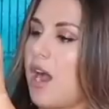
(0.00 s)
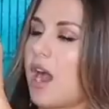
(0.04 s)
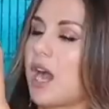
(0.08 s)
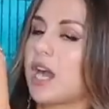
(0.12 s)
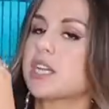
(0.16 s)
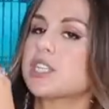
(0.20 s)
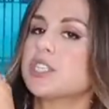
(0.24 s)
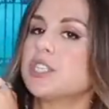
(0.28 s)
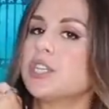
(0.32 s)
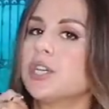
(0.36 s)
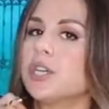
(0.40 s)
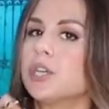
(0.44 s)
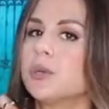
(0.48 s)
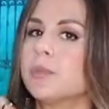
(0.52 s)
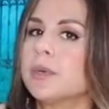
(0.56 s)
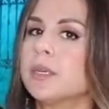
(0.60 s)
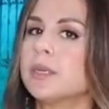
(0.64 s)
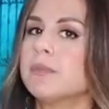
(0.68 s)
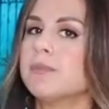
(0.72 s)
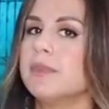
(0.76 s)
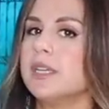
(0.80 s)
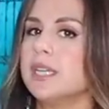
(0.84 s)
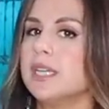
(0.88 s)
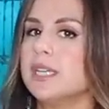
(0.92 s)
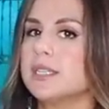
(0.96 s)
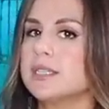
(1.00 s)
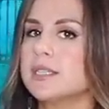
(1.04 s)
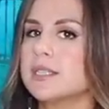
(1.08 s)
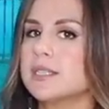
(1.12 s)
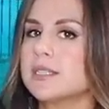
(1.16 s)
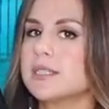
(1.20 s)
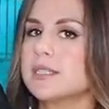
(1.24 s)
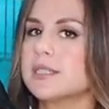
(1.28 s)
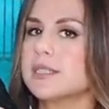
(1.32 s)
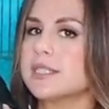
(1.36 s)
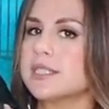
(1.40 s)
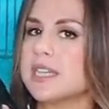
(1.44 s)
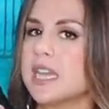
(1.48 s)
October means
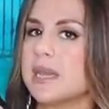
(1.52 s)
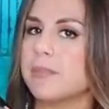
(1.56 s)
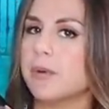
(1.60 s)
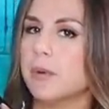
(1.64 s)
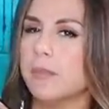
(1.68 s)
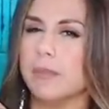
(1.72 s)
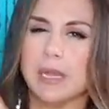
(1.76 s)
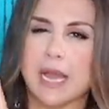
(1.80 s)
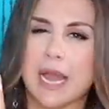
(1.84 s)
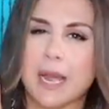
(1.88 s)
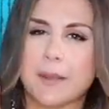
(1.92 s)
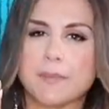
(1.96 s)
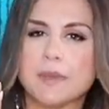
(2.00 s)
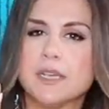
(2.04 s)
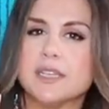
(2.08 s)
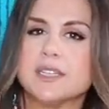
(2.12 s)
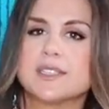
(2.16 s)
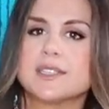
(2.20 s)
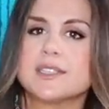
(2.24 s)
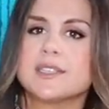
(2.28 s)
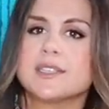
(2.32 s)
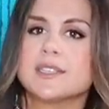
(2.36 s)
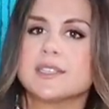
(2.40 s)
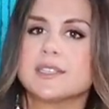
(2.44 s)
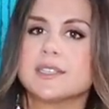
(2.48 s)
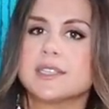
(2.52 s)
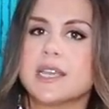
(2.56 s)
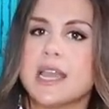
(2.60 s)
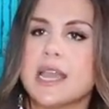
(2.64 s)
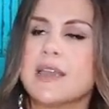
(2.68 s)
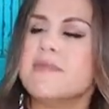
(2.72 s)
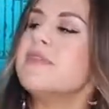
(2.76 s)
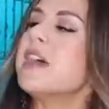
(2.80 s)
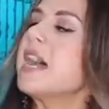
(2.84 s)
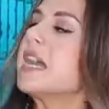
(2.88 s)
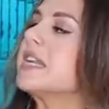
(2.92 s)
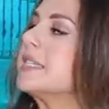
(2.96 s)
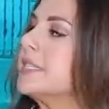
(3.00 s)
staple black pieces,
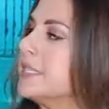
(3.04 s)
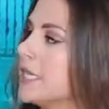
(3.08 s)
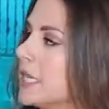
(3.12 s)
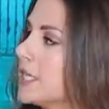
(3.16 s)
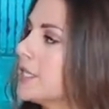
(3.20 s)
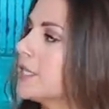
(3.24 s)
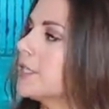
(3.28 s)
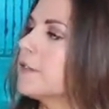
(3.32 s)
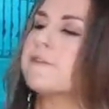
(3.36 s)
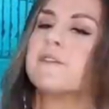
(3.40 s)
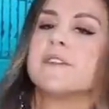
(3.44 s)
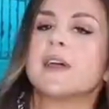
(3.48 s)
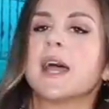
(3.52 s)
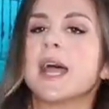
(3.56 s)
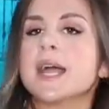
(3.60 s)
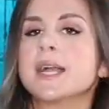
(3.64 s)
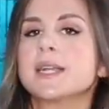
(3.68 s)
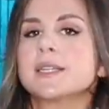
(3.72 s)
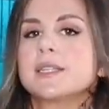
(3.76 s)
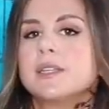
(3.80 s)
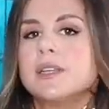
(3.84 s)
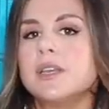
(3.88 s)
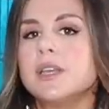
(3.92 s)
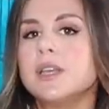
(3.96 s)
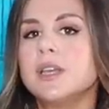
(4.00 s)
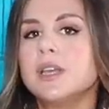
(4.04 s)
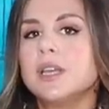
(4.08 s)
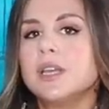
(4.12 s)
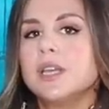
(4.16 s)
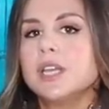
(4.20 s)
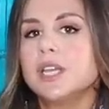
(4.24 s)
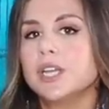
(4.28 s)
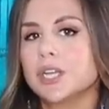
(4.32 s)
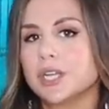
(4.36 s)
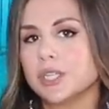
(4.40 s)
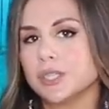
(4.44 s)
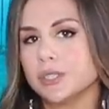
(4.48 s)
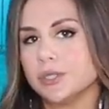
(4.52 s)
and that does in fact
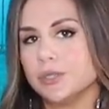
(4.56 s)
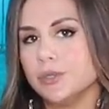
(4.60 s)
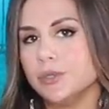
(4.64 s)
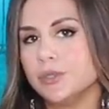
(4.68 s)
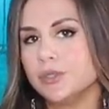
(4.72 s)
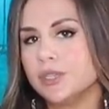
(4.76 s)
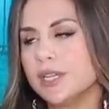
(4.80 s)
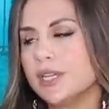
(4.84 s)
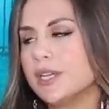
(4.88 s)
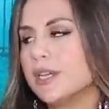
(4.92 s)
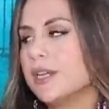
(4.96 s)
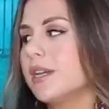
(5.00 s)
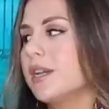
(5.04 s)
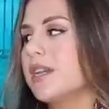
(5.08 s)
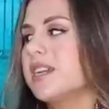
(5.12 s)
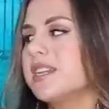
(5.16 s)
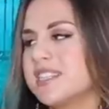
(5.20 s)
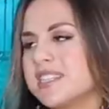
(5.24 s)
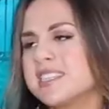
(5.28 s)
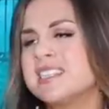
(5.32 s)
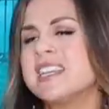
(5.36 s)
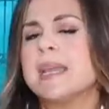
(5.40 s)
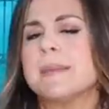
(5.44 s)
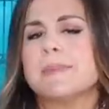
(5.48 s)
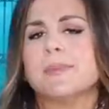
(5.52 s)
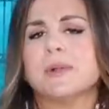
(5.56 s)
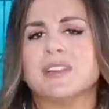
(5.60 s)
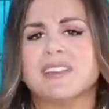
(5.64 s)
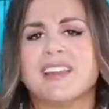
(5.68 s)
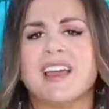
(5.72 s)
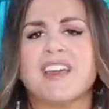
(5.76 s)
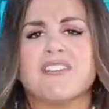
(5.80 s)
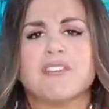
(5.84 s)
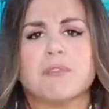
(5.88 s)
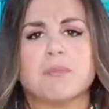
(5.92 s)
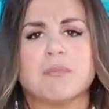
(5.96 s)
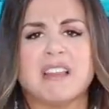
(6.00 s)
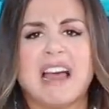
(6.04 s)
include a staple
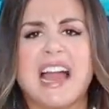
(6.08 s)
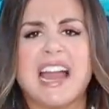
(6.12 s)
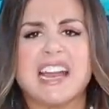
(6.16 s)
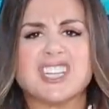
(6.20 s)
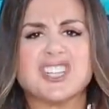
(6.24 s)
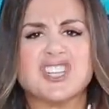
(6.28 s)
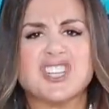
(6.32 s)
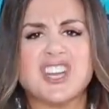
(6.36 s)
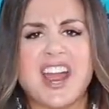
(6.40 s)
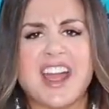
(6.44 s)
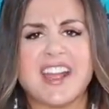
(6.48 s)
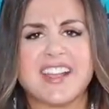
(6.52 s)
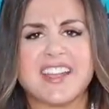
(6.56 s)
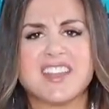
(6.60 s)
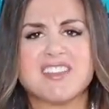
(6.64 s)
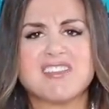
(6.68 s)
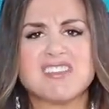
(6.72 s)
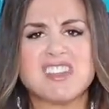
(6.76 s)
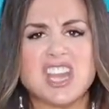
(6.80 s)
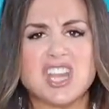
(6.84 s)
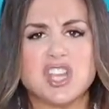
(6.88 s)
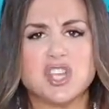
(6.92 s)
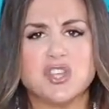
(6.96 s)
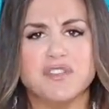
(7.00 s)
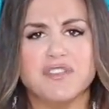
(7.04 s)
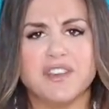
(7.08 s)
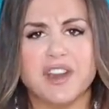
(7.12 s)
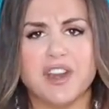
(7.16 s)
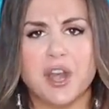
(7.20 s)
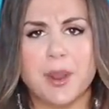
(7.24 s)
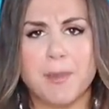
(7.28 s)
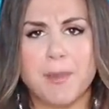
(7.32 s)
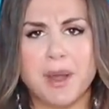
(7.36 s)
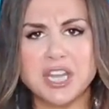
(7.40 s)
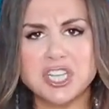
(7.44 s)
leather black jacket, thank you very